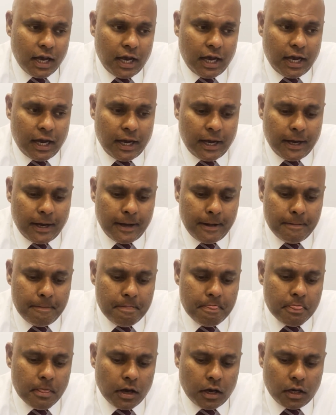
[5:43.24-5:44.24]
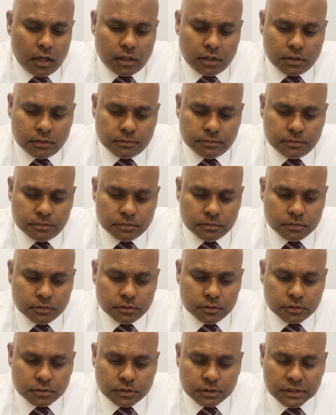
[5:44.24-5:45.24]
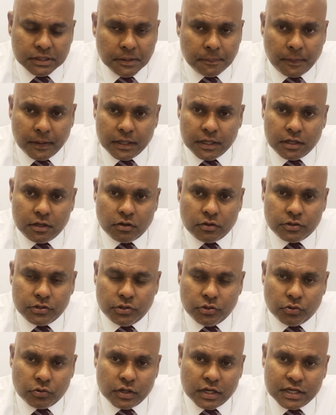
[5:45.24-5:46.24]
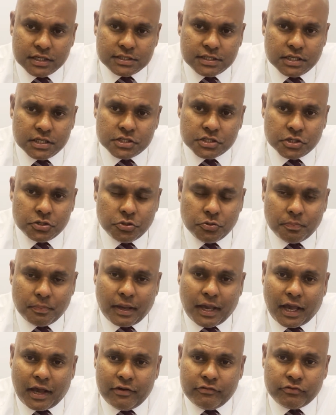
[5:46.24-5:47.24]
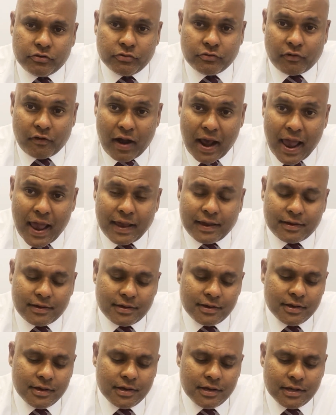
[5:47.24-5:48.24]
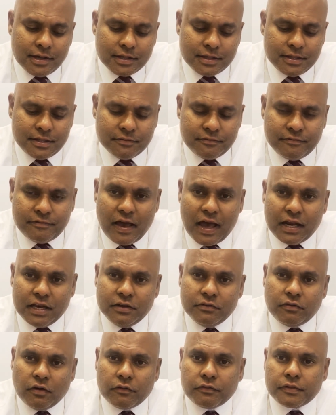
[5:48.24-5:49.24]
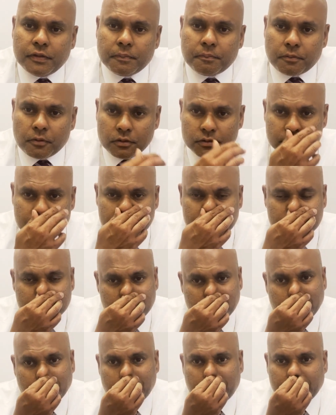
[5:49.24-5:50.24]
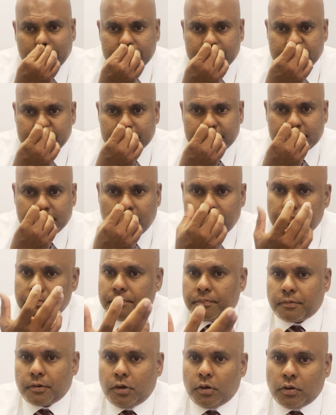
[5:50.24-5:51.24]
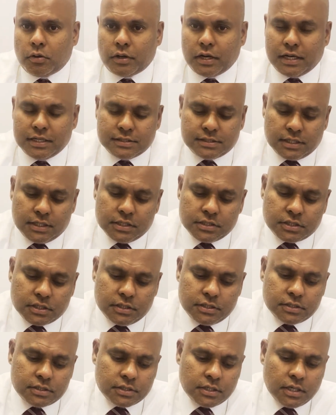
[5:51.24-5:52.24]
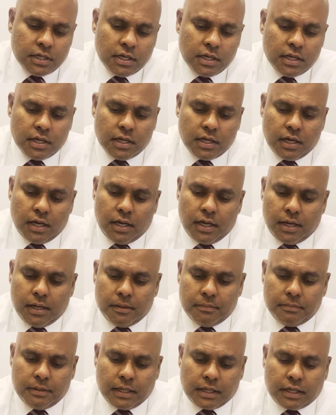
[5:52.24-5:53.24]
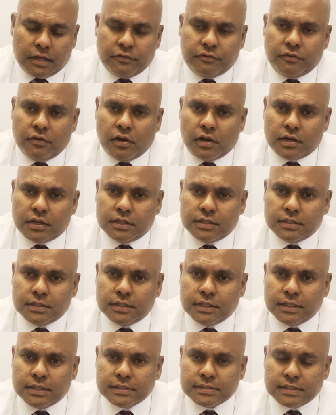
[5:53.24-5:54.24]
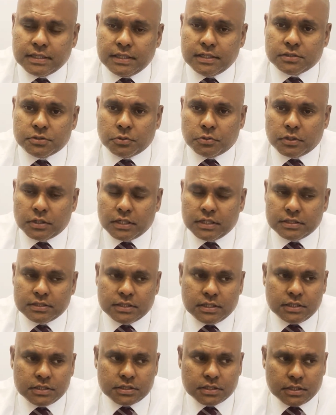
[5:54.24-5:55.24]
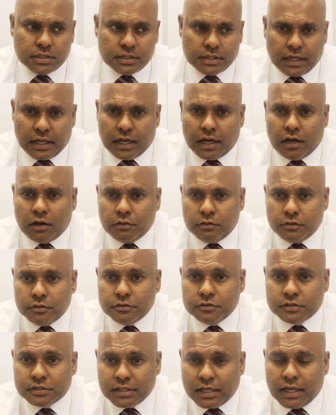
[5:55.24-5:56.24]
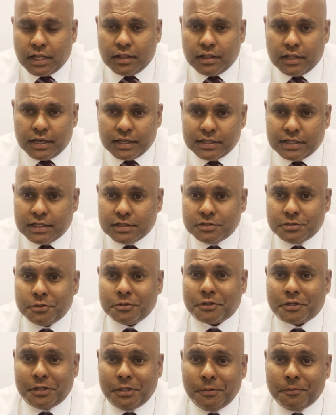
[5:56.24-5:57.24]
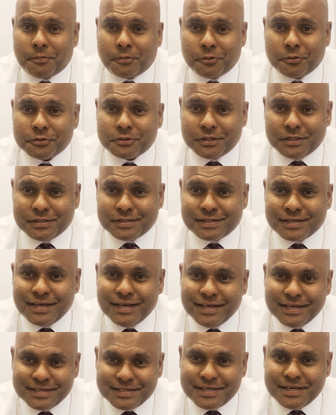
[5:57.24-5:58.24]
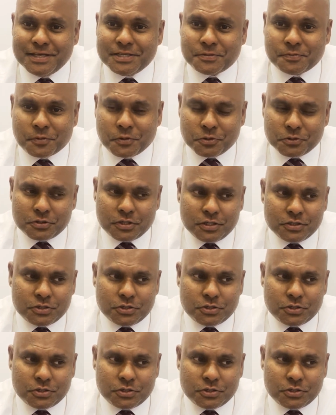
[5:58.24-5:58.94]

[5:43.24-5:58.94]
Look, depending on the organization, you may have to rank the value of the process to the business. Some organizations, like if you are a sales organization, yeah, how do you sell? Like that's your key process, sales process.